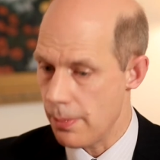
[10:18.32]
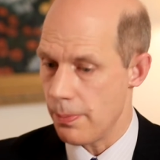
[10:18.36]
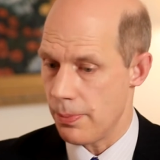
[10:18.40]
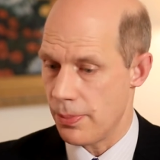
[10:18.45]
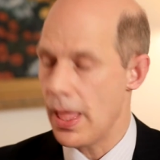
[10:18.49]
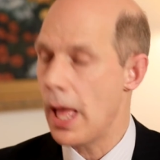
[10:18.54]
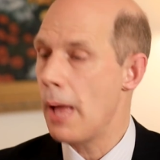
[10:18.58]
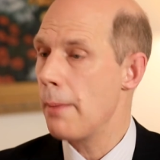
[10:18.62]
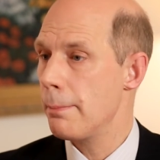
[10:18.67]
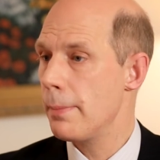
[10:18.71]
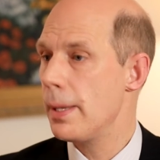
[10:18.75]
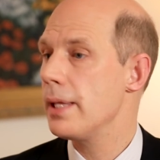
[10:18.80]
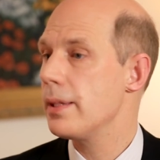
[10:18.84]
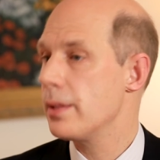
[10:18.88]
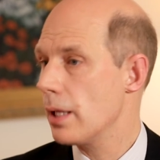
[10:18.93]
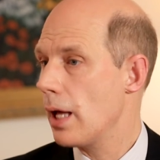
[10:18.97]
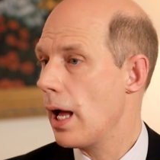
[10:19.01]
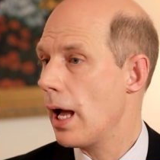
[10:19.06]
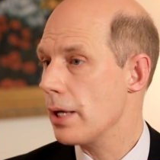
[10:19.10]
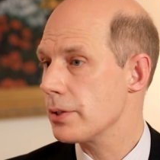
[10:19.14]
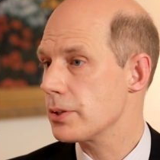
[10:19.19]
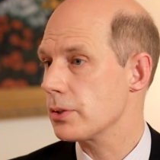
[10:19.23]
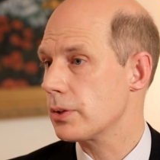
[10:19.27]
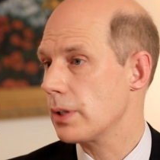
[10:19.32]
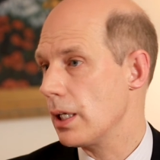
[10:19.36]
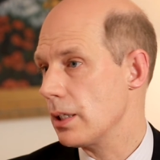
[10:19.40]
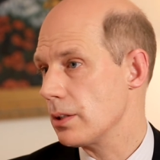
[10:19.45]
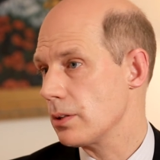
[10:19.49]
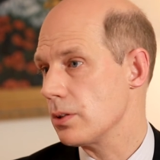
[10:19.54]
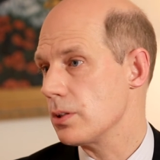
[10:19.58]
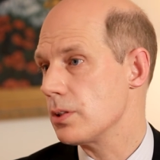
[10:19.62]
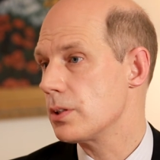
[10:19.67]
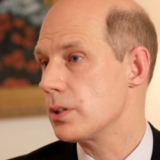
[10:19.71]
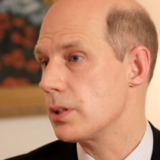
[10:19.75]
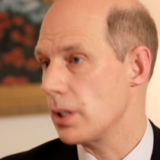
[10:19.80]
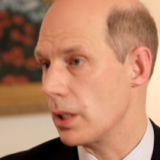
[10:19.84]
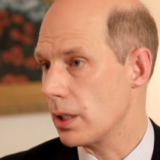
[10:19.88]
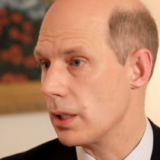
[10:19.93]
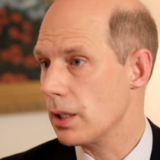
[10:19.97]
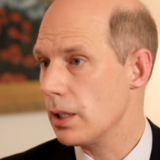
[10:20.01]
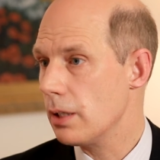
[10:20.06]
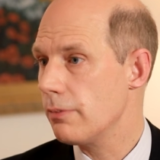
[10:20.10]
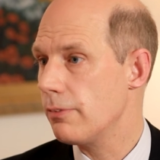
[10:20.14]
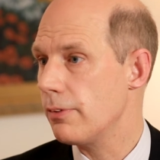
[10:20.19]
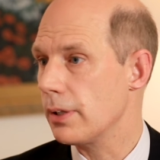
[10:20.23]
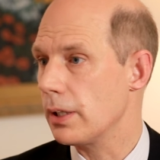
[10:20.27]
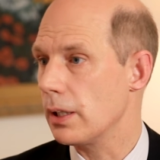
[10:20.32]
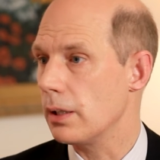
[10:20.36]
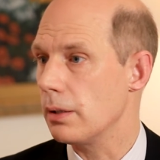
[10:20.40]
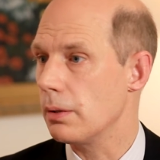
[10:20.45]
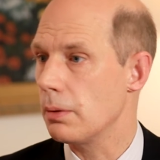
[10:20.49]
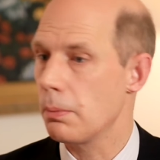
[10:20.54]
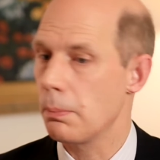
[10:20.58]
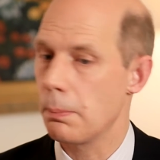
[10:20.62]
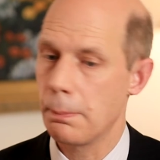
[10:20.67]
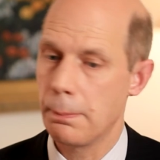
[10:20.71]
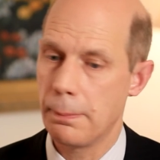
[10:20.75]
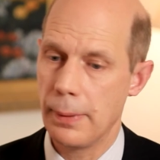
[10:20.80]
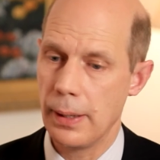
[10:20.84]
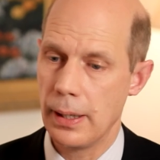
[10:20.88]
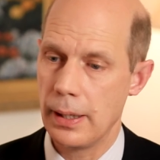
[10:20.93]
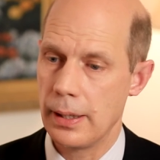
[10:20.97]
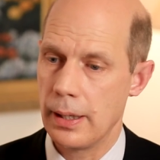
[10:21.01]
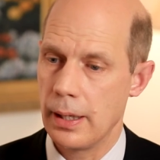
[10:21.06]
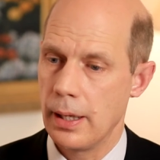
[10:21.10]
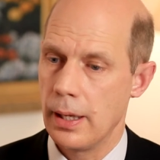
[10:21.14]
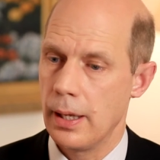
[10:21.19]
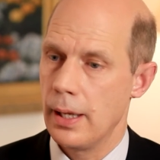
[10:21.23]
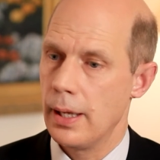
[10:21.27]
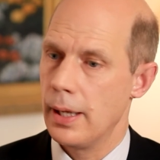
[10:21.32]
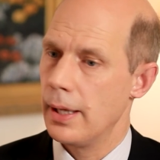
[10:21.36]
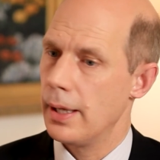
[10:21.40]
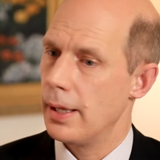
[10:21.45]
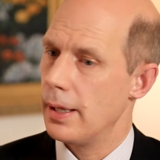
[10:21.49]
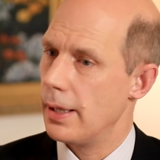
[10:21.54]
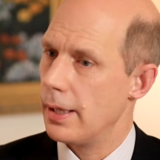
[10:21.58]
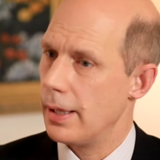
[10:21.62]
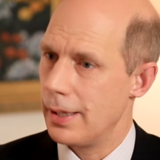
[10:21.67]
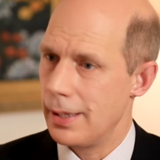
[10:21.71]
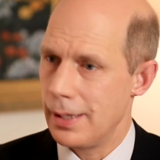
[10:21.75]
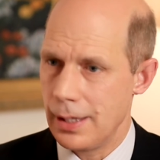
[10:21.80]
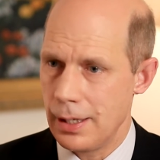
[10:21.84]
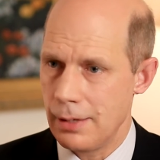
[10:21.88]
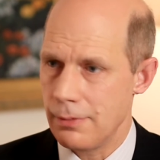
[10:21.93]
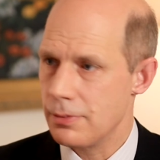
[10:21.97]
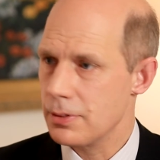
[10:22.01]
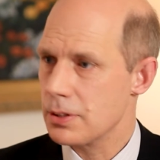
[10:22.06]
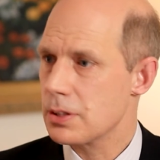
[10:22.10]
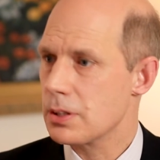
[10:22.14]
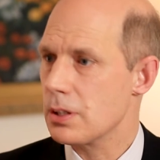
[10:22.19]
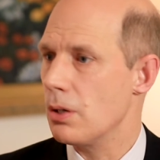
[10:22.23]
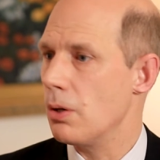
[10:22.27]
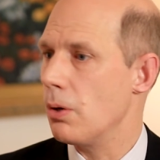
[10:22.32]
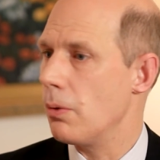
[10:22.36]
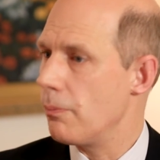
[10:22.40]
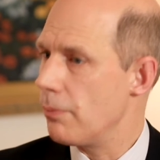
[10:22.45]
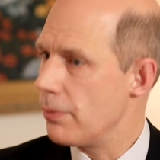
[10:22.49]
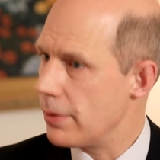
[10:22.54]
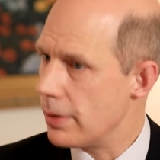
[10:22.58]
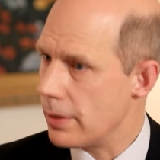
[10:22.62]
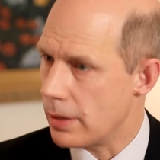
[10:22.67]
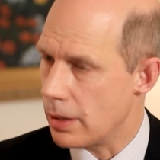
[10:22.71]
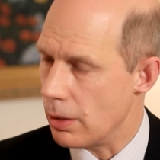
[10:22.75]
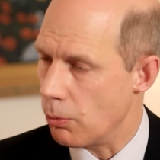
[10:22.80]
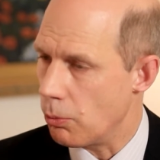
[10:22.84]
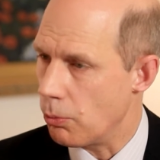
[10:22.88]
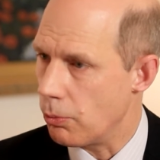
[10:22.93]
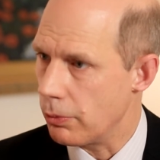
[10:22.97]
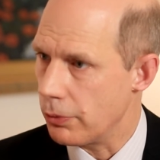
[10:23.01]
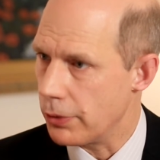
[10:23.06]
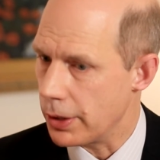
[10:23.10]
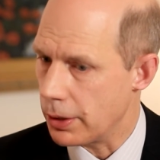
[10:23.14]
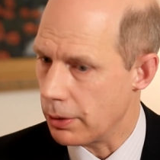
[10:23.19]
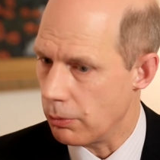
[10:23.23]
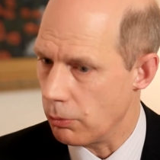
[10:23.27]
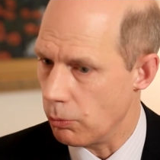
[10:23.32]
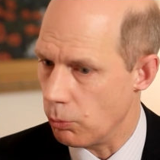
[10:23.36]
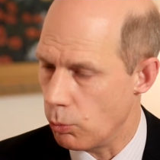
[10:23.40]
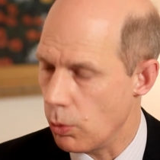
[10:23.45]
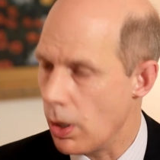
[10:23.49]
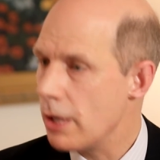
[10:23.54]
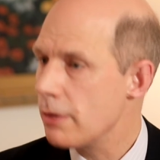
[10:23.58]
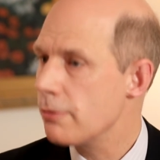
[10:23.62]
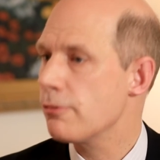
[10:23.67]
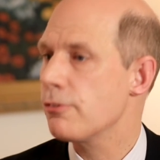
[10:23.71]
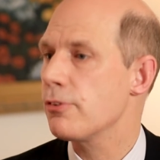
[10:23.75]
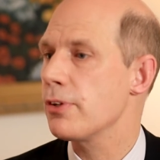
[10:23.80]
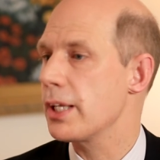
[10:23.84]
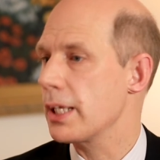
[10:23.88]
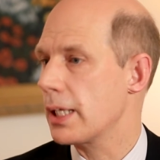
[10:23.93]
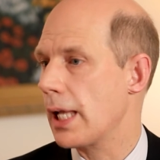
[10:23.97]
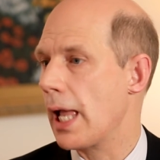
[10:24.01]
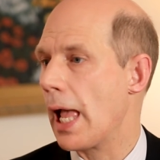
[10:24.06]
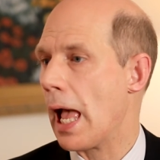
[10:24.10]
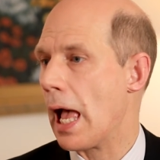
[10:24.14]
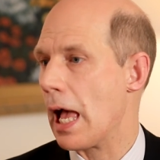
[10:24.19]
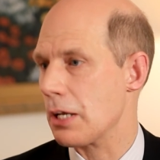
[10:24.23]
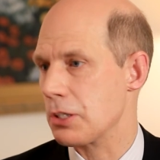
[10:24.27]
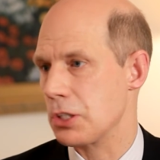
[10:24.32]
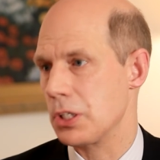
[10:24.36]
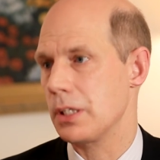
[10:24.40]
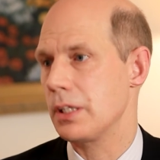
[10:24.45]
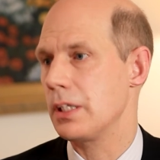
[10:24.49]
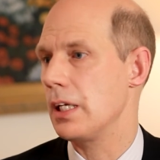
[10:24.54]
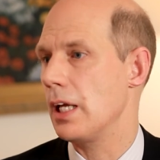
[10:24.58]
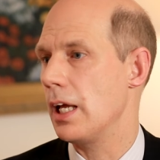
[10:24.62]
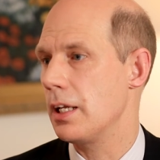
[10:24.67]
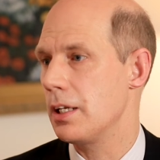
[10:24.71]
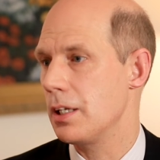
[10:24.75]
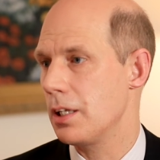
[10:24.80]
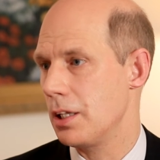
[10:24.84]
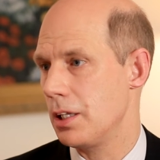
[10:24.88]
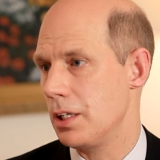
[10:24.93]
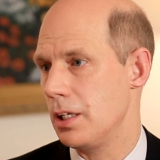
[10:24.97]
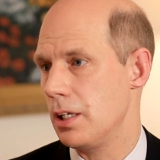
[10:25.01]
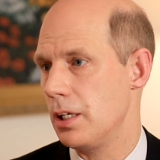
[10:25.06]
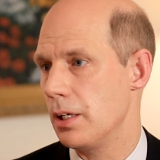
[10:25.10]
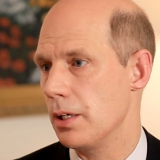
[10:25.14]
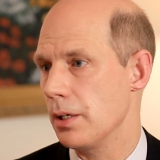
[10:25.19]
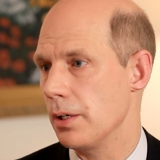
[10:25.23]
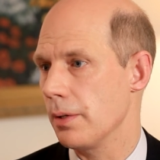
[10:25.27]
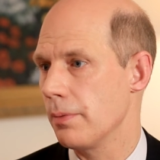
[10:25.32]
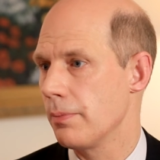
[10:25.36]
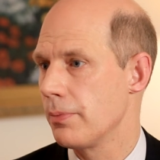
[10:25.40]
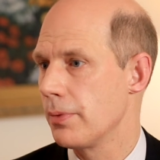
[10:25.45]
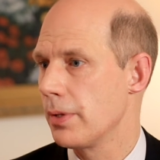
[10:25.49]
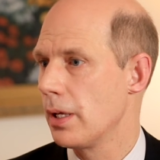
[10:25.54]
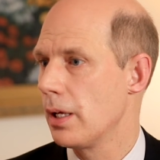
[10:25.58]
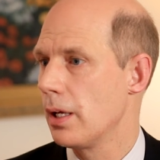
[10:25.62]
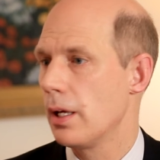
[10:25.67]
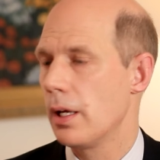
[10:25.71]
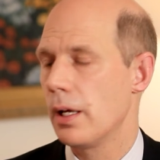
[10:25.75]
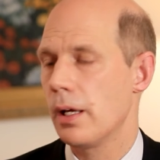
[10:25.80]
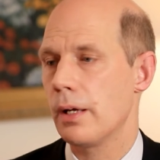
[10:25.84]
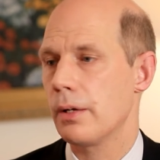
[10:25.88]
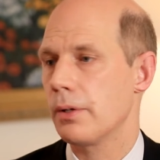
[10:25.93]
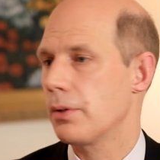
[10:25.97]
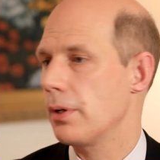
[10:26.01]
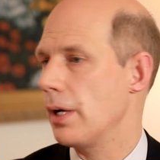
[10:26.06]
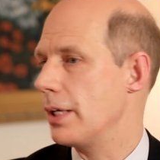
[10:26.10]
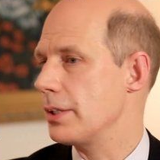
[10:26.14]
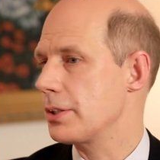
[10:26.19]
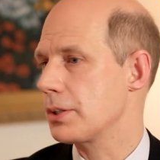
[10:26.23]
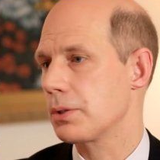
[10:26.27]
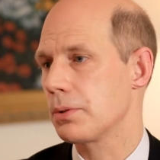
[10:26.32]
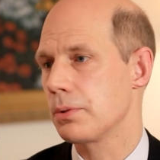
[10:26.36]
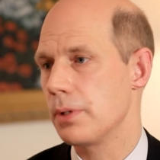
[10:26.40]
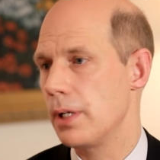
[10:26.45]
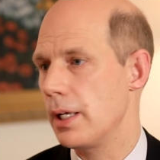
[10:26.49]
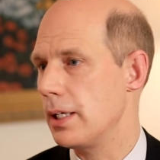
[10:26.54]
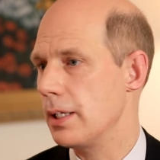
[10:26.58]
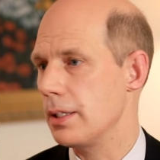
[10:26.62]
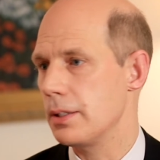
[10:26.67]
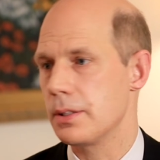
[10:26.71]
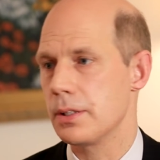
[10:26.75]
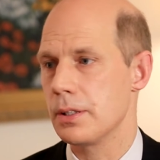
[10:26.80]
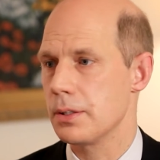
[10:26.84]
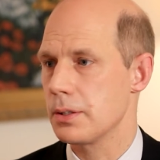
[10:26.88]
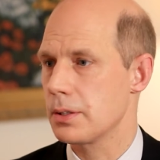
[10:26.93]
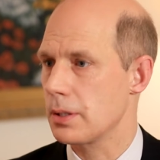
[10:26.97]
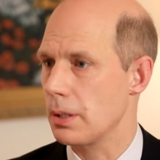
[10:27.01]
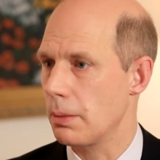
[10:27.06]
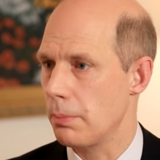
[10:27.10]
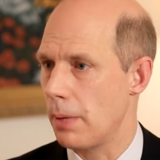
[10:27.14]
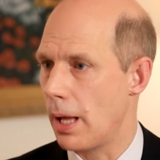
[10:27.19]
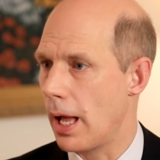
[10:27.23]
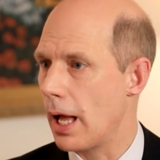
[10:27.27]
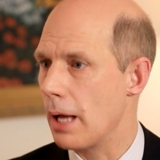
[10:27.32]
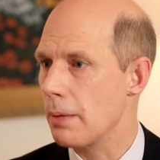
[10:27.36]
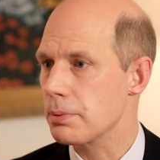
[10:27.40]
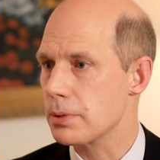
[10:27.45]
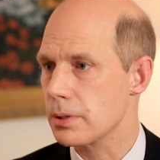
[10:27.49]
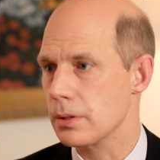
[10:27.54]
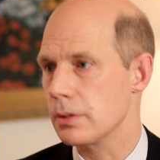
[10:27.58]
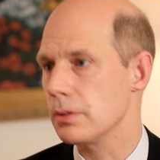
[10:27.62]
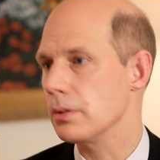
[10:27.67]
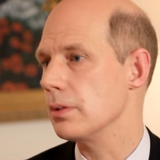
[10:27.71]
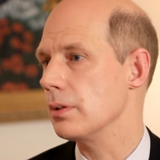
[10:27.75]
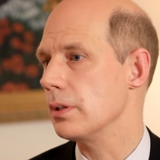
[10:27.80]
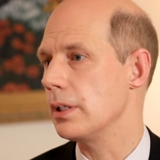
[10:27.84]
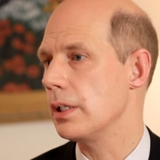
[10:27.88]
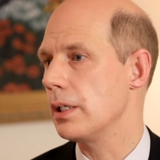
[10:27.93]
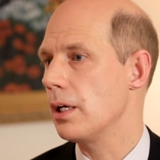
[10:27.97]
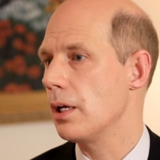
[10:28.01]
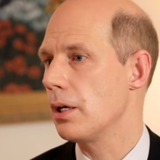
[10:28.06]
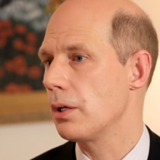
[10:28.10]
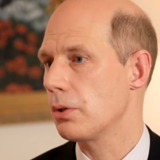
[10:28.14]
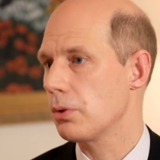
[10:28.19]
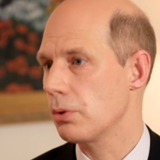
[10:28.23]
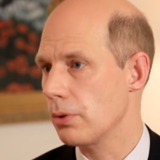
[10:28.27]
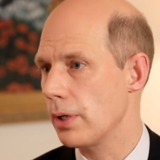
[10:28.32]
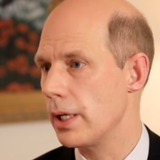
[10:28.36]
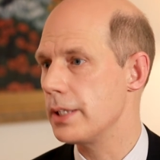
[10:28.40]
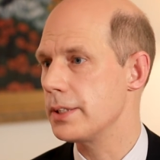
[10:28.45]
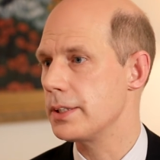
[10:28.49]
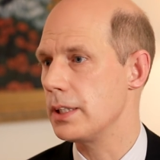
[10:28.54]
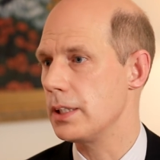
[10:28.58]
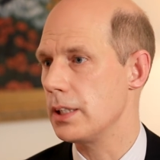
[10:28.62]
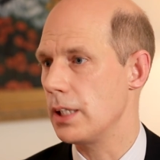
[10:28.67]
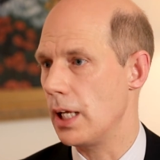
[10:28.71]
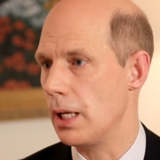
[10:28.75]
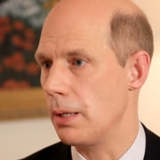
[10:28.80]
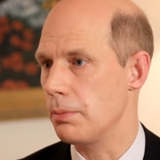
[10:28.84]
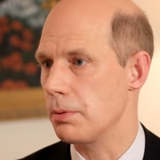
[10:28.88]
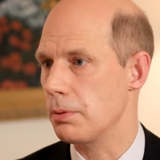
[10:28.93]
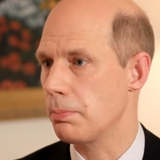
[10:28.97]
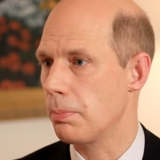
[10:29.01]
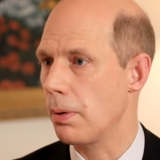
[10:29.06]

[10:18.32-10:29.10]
That made the House of Councilors significant, but even so, the run for the cash at the end of the year has created some absolutely crazy named